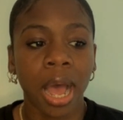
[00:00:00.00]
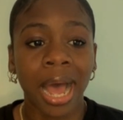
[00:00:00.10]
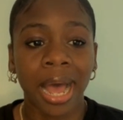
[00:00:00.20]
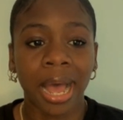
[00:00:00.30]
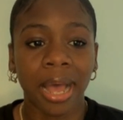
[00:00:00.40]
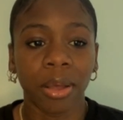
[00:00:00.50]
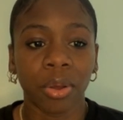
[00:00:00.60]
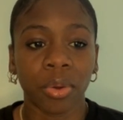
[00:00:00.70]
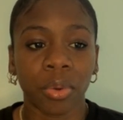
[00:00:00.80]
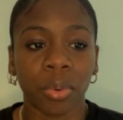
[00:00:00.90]
uh,
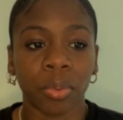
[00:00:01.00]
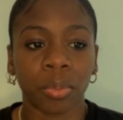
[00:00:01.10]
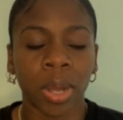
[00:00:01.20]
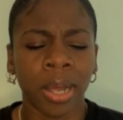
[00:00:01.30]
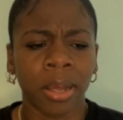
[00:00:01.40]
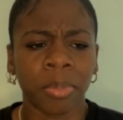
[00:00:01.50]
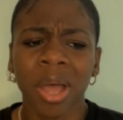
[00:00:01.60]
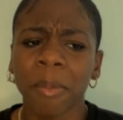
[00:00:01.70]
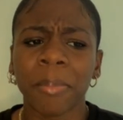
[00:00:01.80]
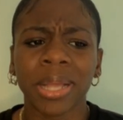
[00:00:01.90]
uh,
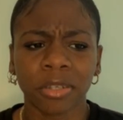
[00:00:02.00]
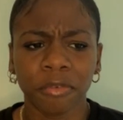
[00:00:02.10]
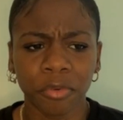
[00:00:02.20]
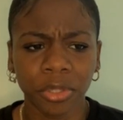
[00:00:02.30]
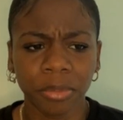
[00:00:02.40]
not better foot